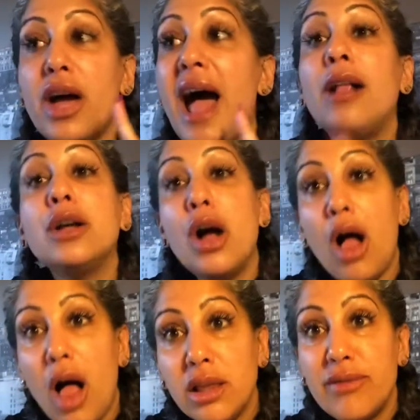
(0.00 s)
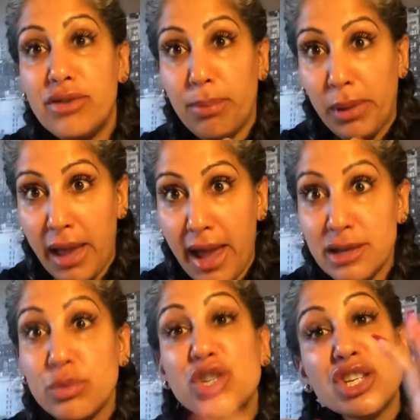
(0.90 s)
alcohol of the
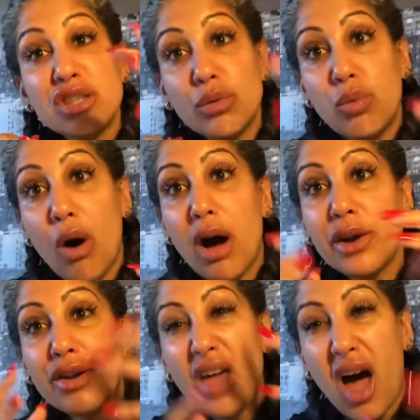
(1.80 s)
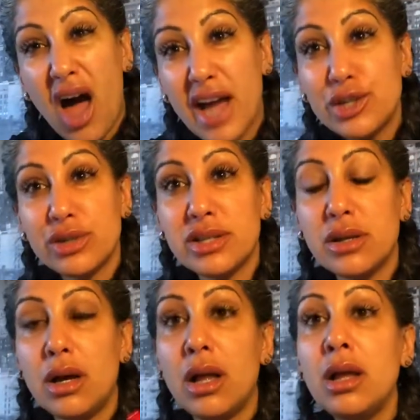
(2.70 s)
plant, which is the water, the
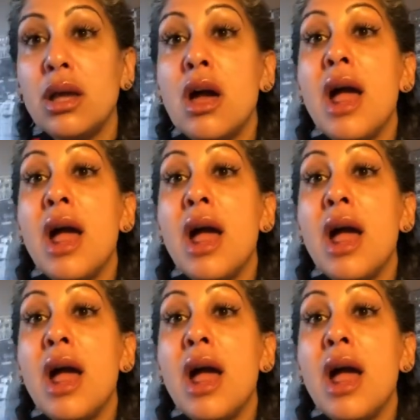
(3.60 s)
hydrosol,